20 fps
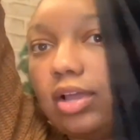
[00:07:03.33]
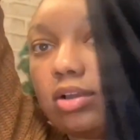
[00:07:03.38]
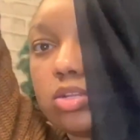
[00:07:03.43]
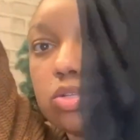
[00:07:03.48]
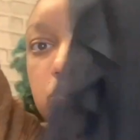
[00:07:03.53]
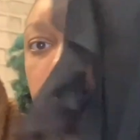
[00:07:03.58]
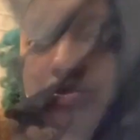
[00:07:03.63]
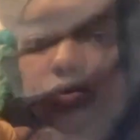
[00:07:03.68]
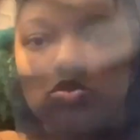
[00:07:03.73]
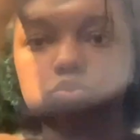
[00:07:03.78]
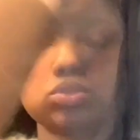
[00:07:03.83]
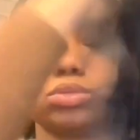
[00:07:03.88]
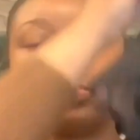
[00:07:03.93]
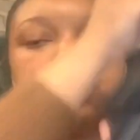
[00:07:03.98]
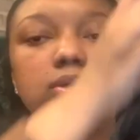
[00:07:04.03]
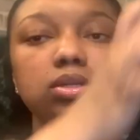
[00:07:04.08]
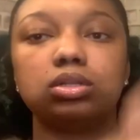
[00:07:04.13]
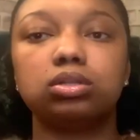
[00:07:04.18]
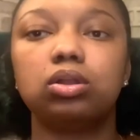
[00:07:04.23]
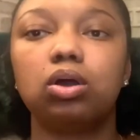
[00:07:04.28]
a swimsuit to
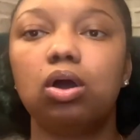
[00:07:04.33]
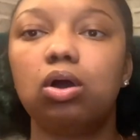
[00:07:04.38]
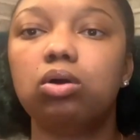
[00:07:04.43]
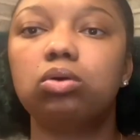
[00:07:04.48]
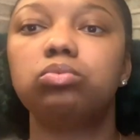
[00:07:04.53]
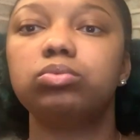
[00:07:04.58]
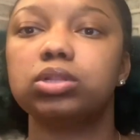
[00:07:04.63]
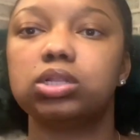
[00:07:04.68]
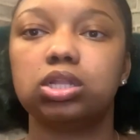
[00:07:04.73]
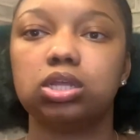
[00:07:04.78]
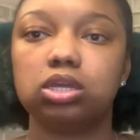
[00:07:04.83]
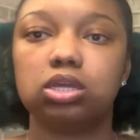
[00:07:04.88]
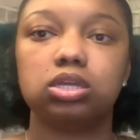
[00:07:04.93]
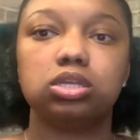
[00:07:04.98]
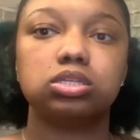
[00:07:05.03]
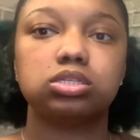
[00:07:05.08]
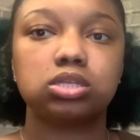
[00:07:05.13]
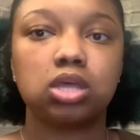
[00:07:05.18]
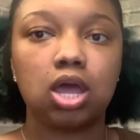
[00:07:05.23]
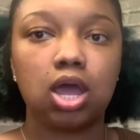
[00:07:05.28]
put on with these.
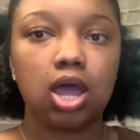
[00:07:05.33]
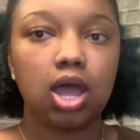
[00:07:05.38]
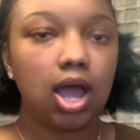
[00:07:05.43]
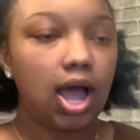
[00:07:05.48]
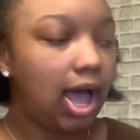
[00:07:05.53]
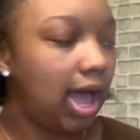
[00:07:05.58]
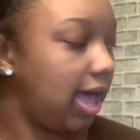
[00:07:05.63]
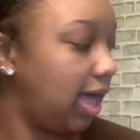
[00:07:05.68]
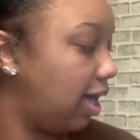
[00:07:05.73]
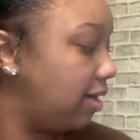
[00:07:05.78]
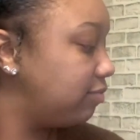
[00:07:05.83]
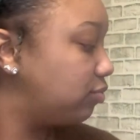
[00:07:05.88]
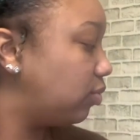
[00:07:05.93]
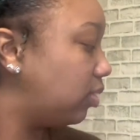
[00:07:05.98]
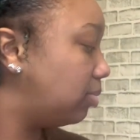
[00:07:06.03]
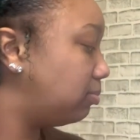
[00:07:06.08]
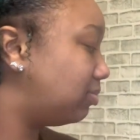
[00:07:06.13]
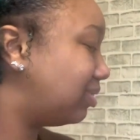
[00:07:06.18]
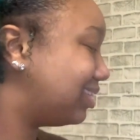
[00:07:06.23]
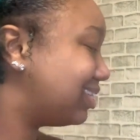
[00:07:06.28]
I have
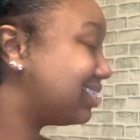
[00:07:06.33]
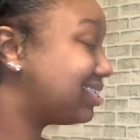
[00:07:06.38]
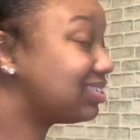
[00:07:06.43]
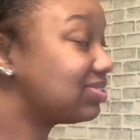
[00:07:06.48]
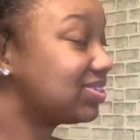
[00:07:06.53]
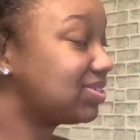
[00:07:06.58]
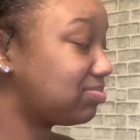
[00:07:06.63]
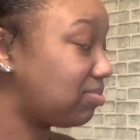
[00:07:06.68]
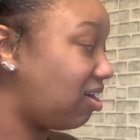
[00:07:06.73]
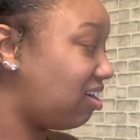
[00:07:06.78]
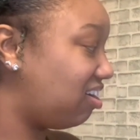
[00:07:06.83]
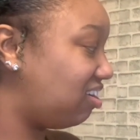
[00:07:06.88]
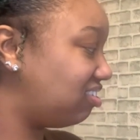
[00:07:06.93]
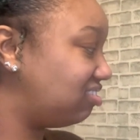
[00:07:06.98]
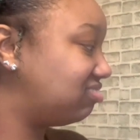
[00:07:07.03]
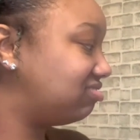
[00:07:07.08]
one, but it's too small.